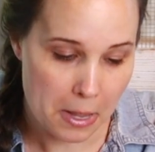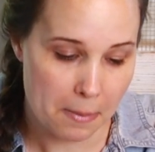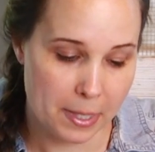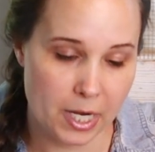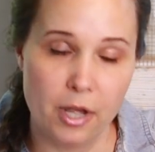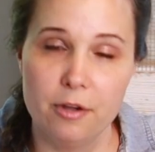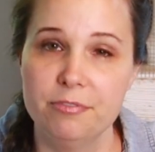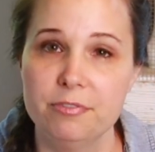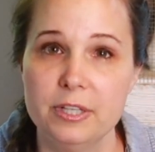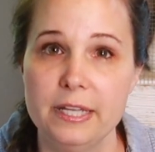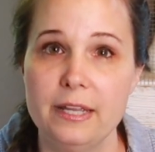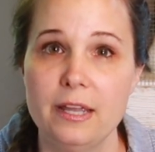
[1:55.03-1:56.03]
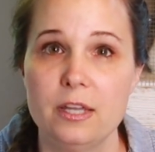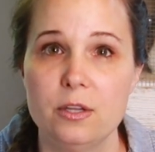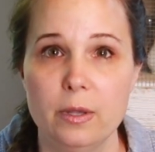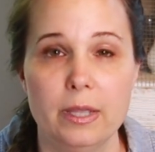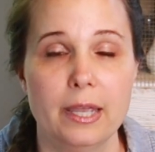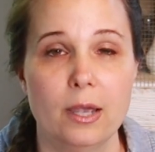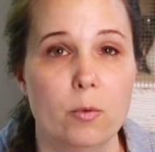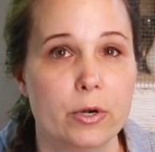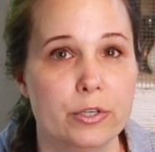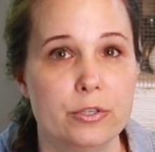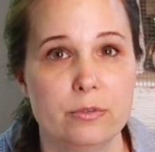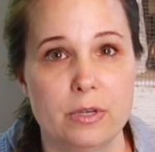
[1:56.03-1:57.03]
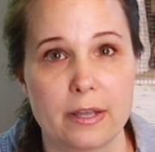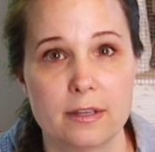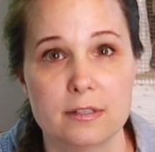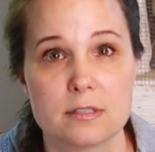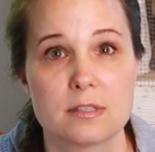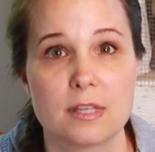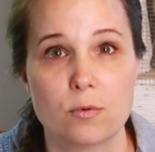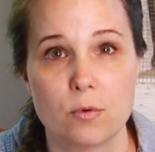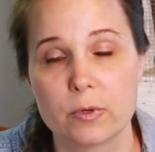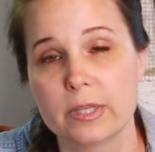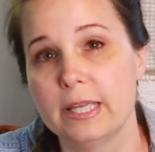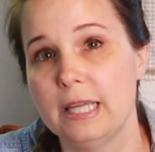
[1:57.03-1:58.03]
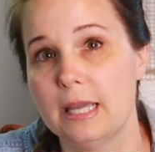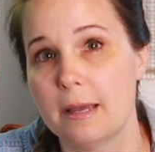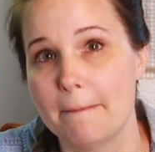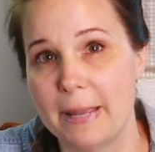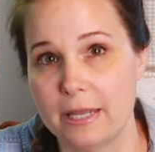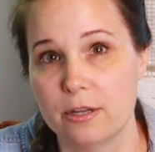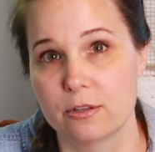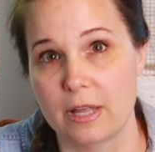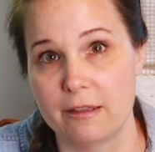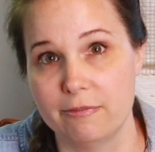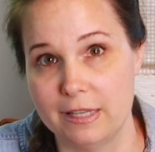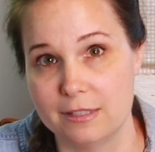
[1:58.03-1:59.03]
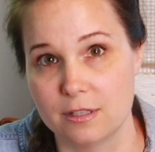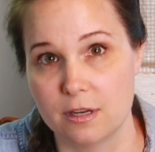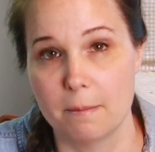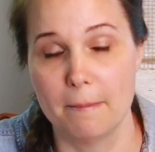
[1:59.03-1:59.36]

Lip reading: but hopefully you can get 1 or 2 nuggets that will really make your life easier,